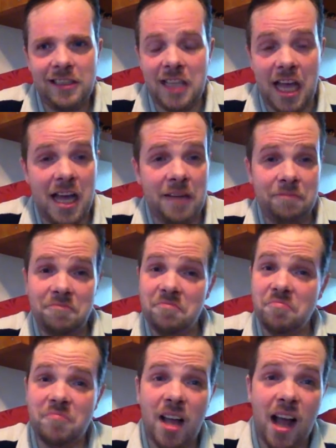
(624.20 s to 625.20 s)
yeah,
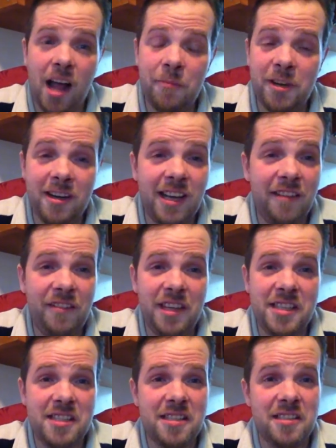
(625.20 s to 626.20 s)
I'm going to give
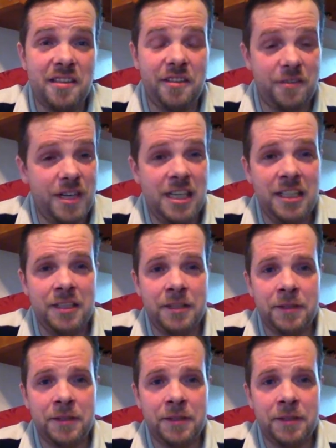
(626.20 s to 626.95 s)
this a 3.